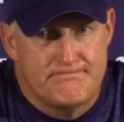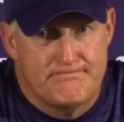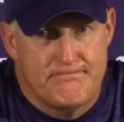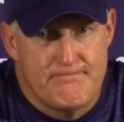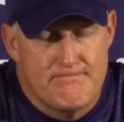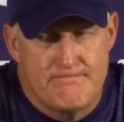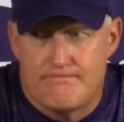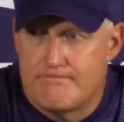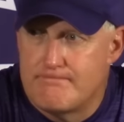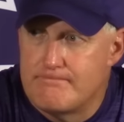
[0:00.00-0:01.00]

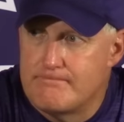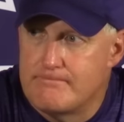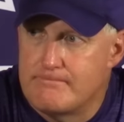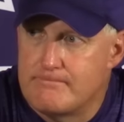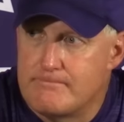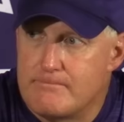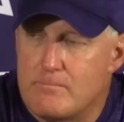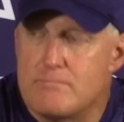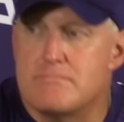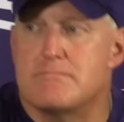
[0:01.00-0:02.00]

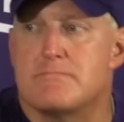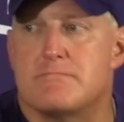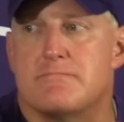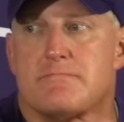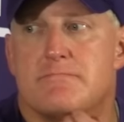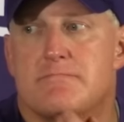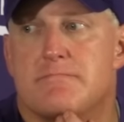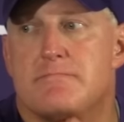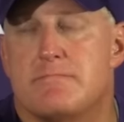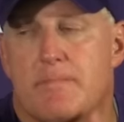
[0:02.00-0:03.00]

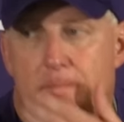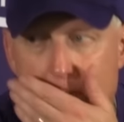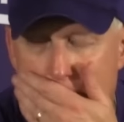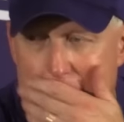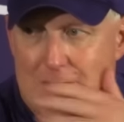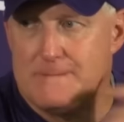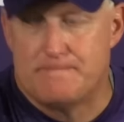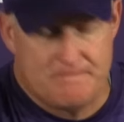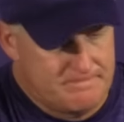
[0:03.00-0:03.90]
Nobody speaks.